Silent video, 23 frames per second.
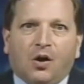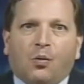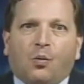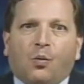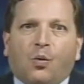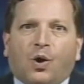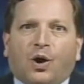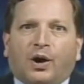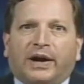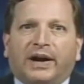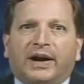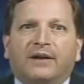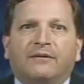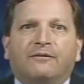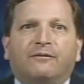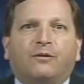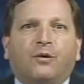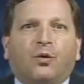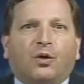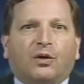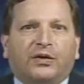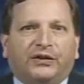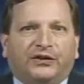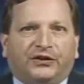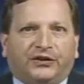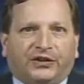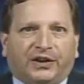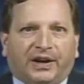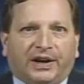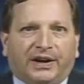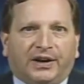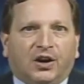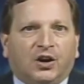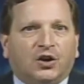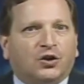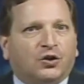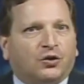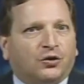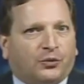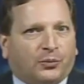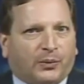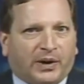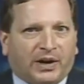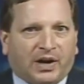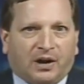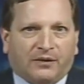working for the state under
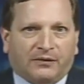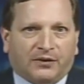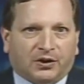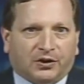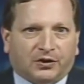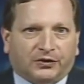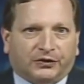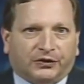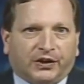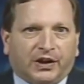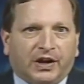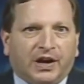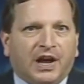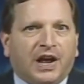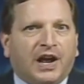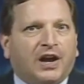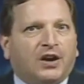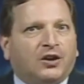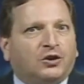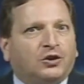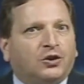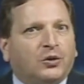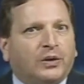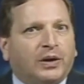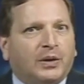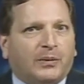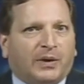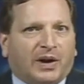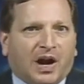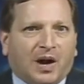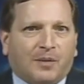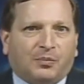3 governors, including when